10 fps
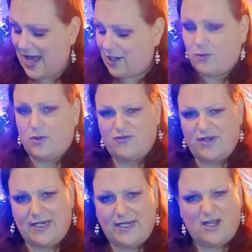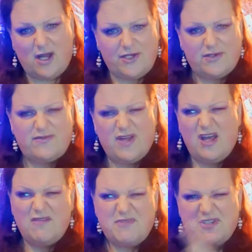aqua greeny kind of
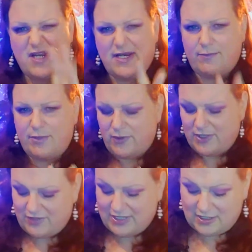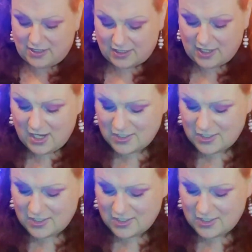slightly bluey green colour.